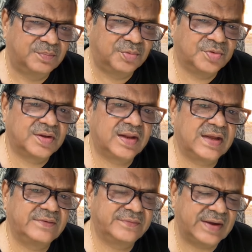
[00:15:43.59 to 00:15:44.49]
both
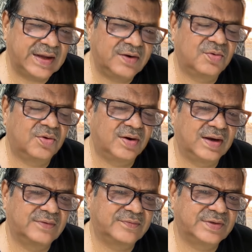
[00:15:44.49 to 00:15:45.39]
life and
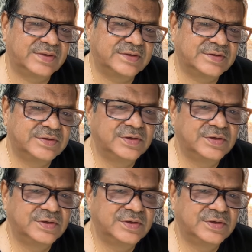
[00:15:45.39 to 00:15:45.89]
non-life things.